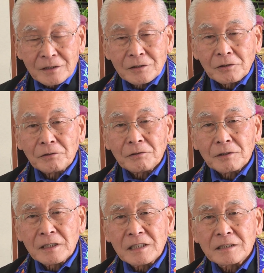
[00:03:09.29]
So
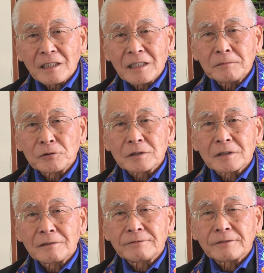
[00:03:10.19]
these
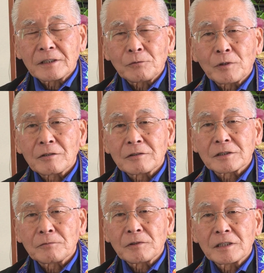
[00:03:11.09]
labels of uh, whether
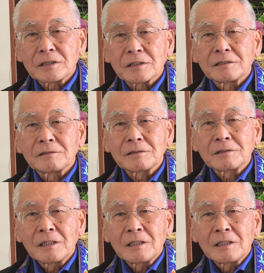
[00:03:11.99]
it's a religion,